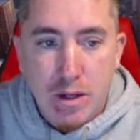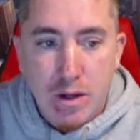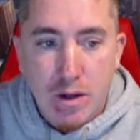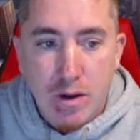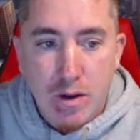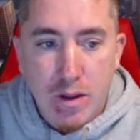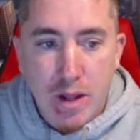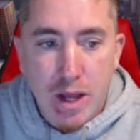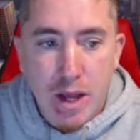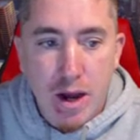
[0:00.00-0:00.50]

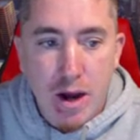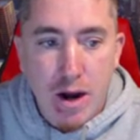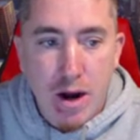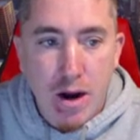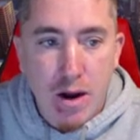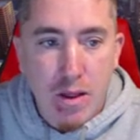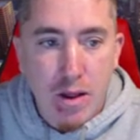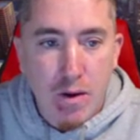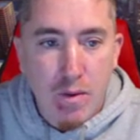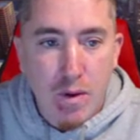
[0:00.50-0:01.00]
who they
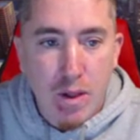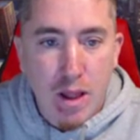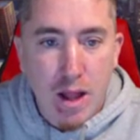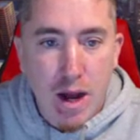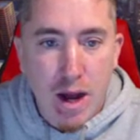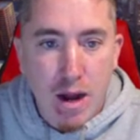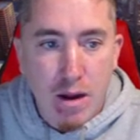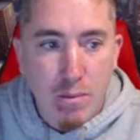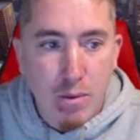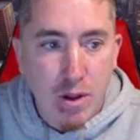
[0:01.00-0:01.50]
are. They're
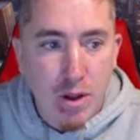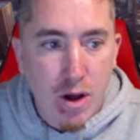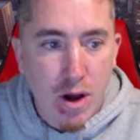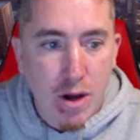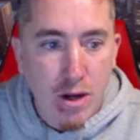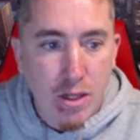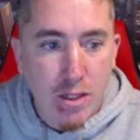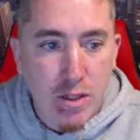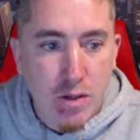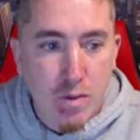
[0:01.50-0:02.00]
reliable,
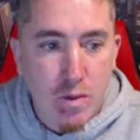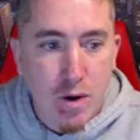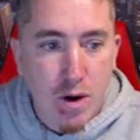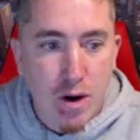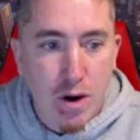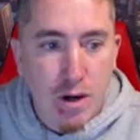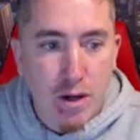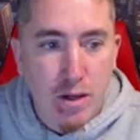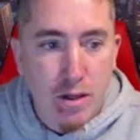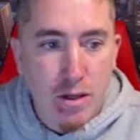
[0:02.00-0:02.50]
honest
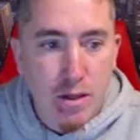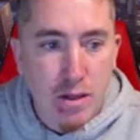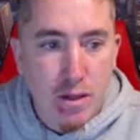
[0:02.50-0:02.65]
work.